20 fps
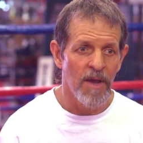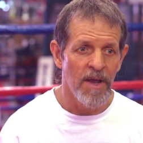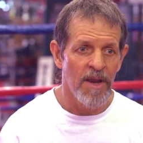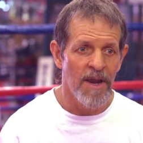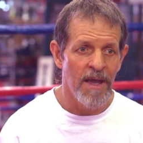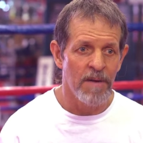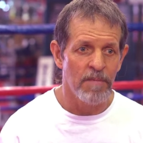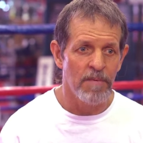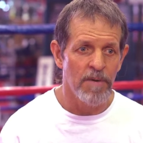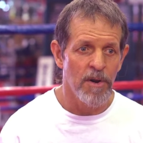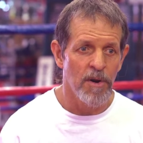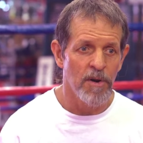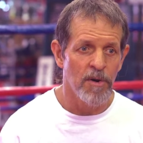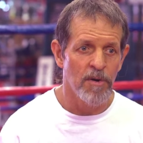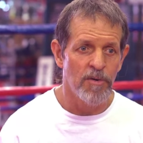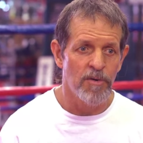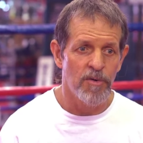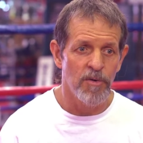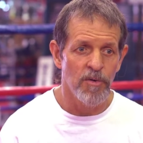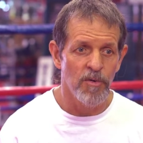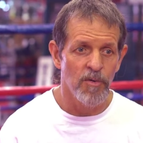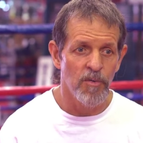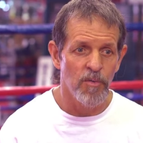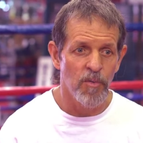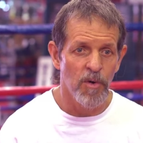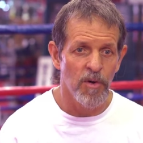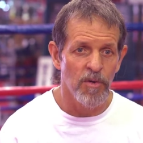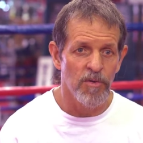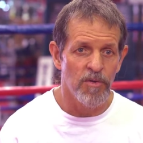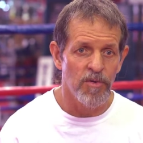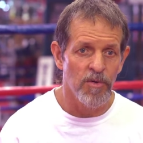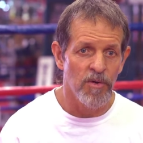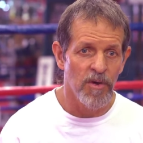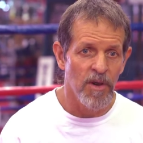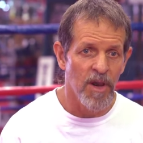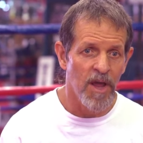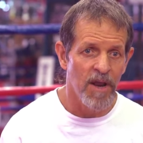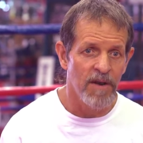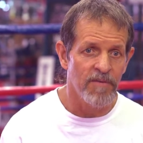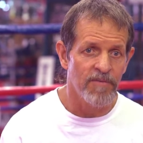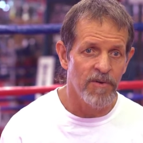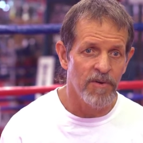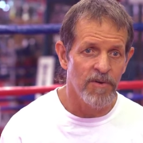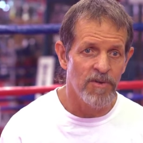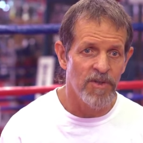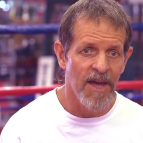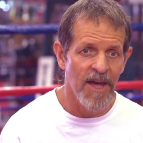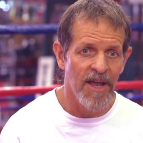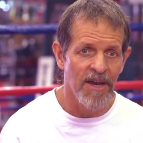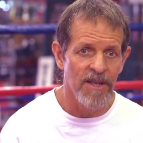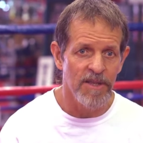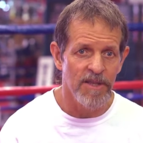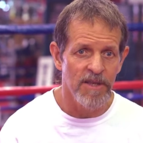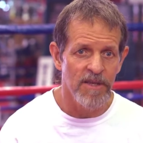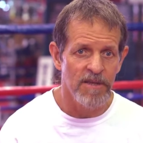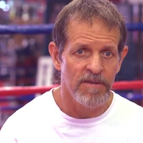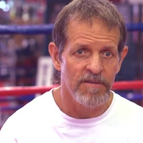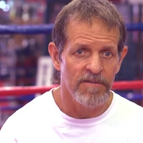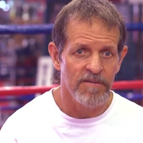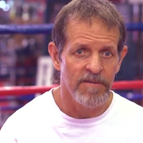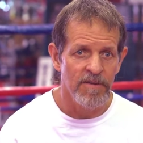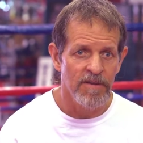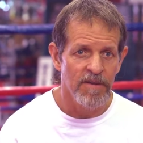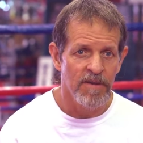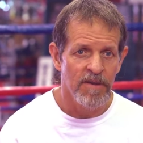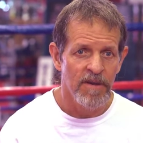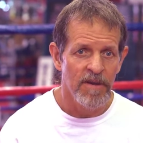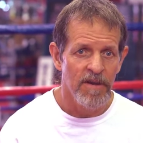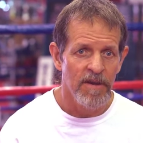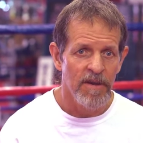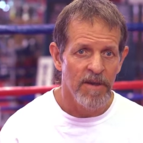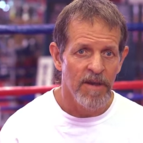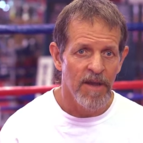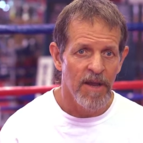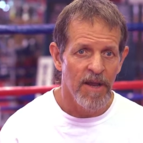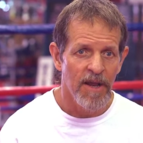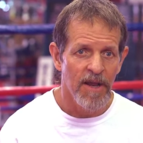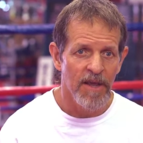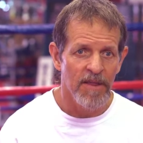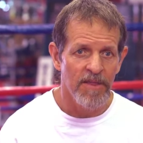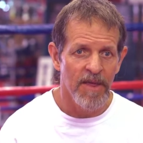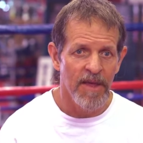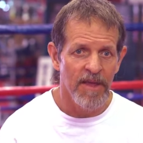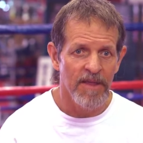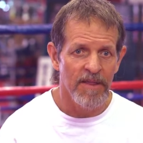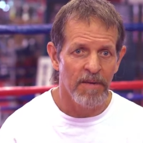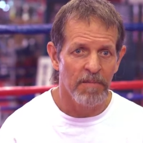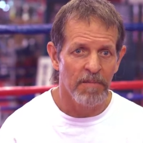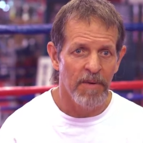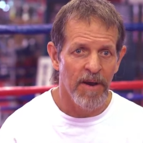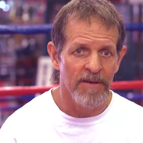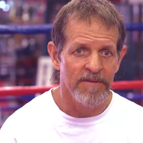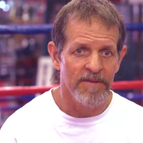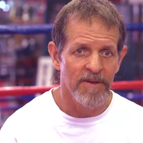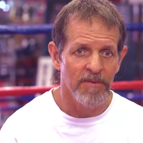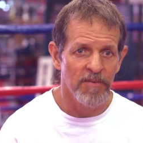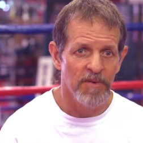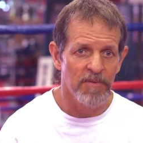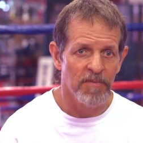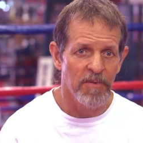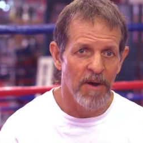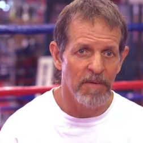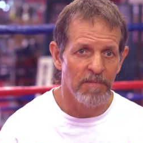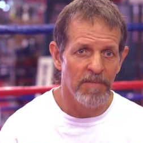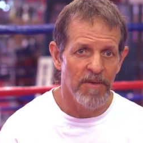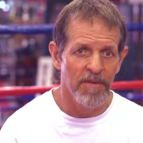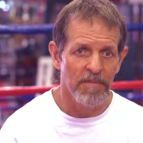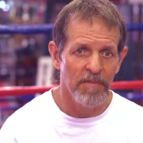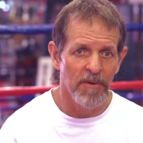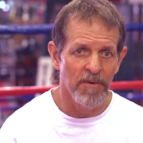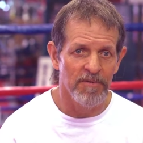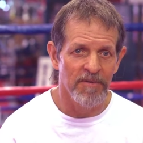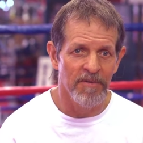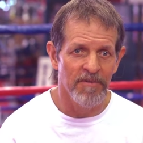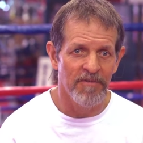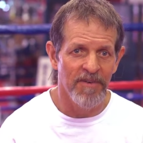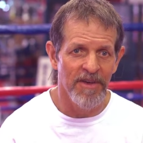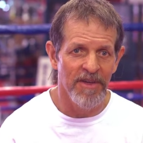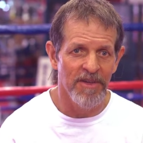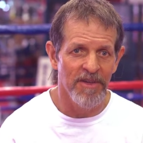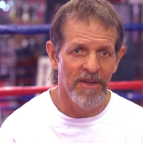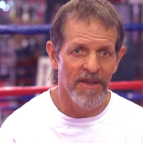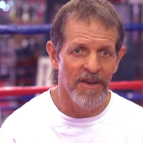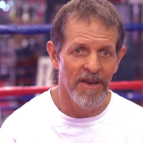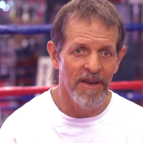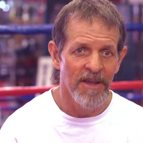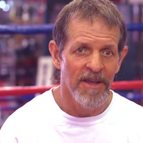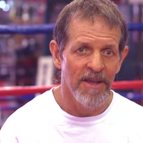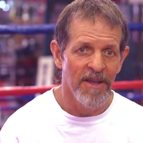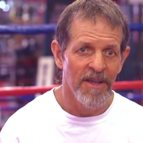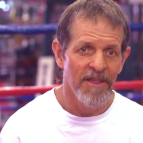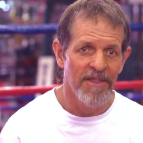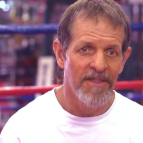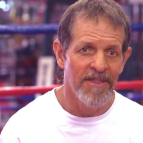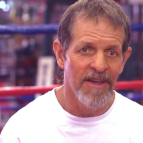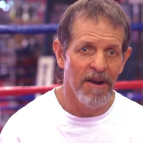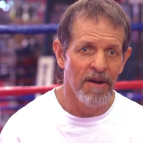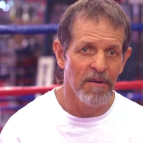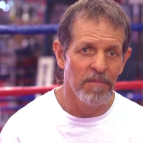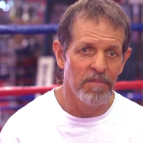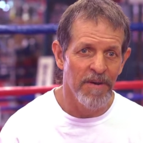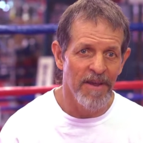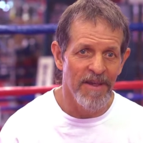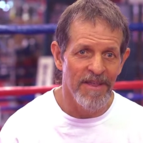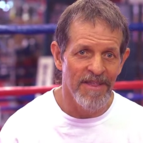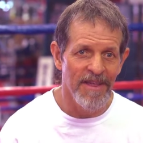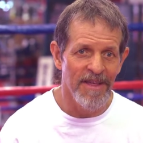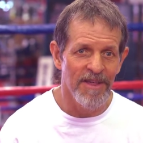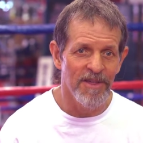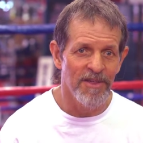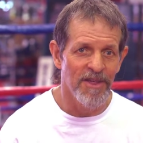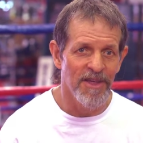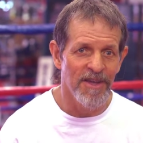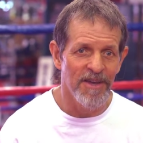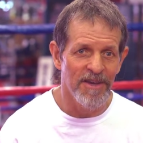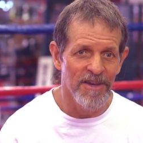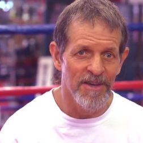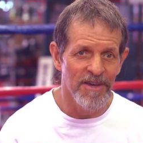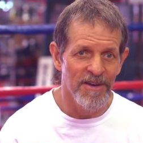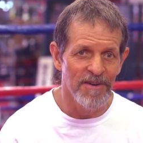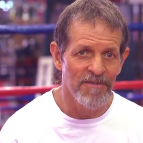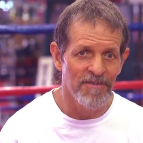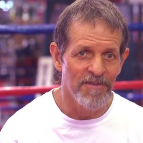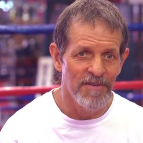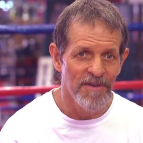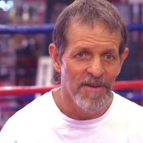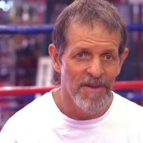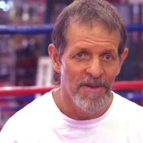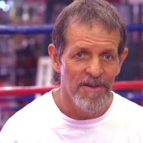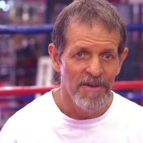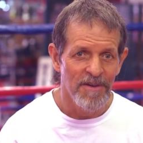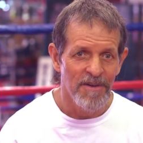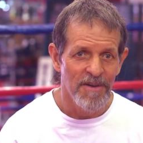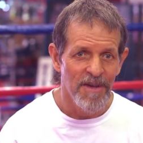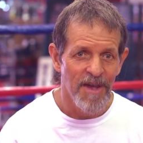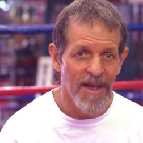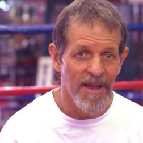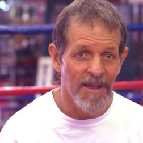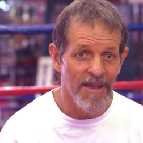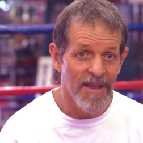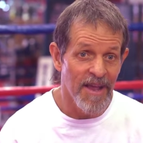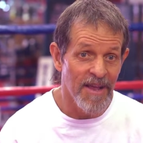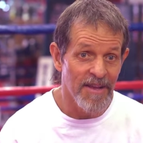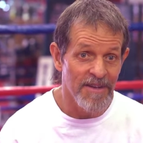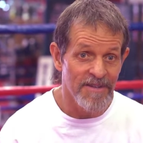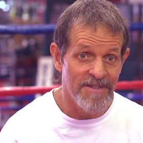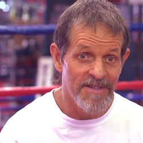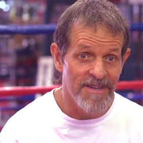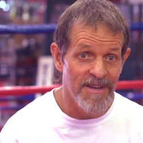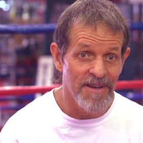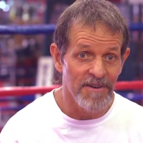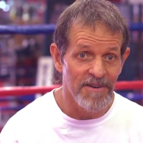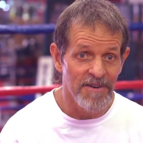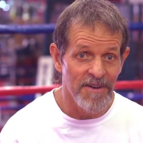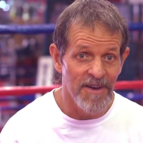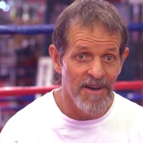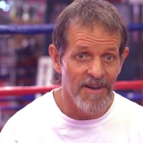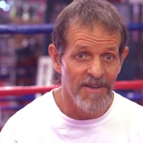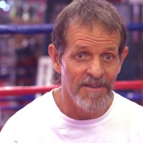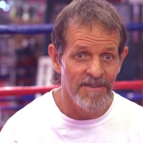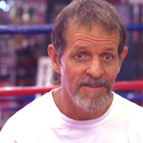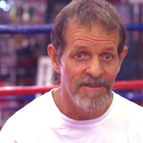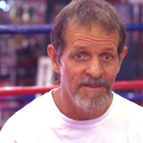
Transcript: enabled her to work through a lot of her challenges, and I think that boxing was probably the most efficient therapy that she could have, and, and still does,